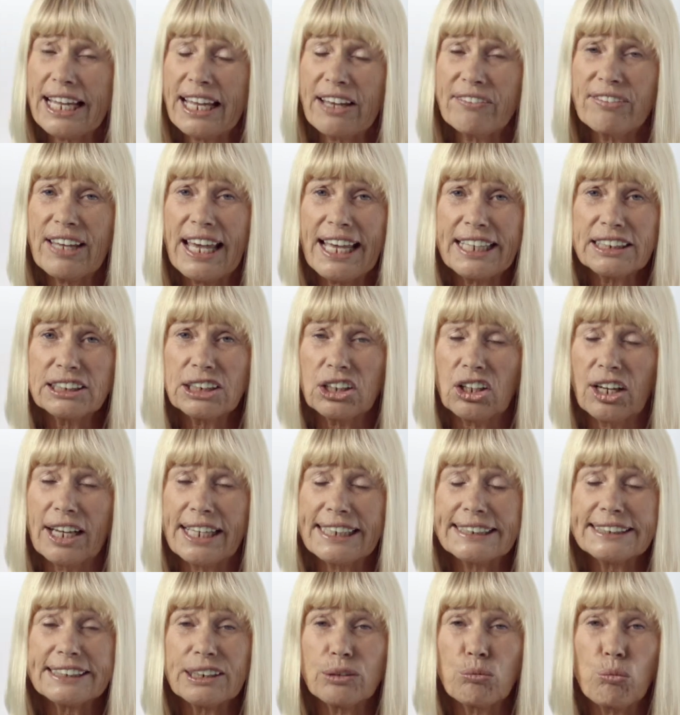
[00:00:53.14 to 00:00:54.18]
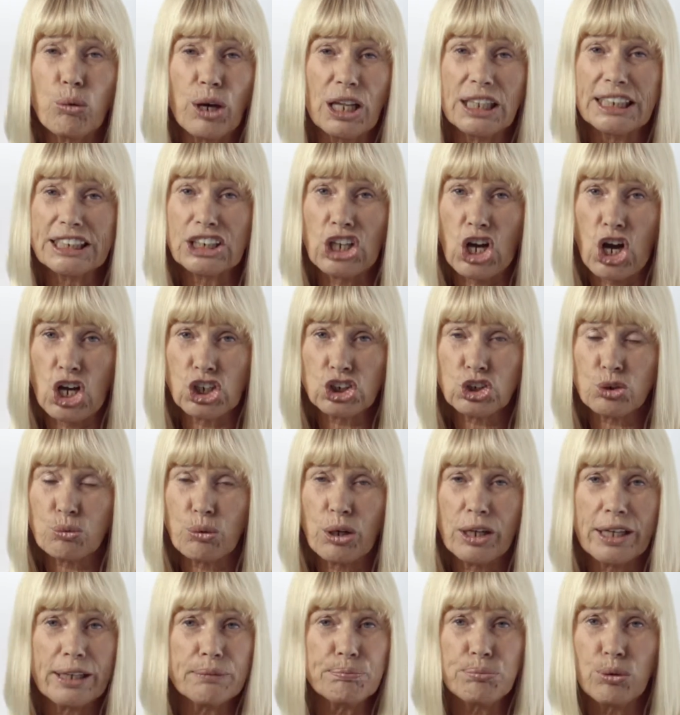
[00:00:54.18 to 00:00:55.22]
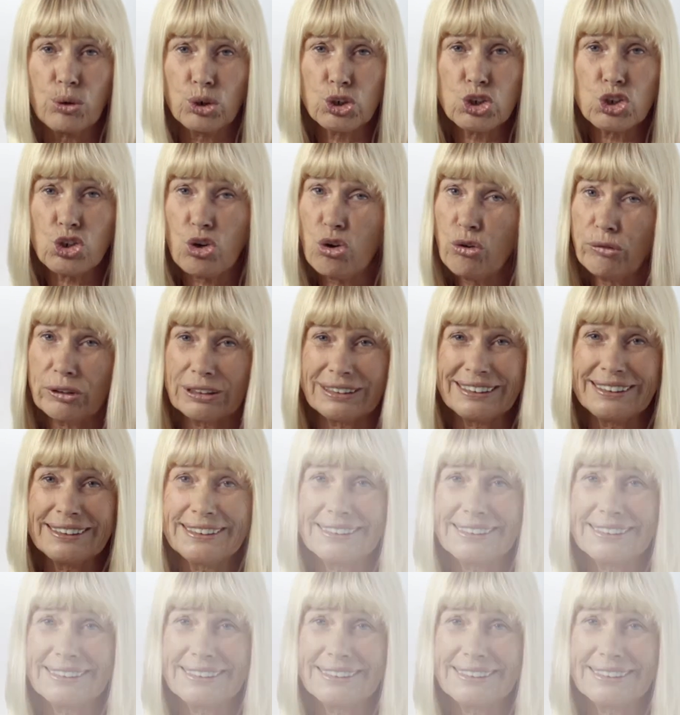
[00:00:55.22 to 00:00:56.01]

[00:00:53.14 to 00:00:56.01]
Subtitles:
have had clients in Welland, Oshawa, and Port Dover.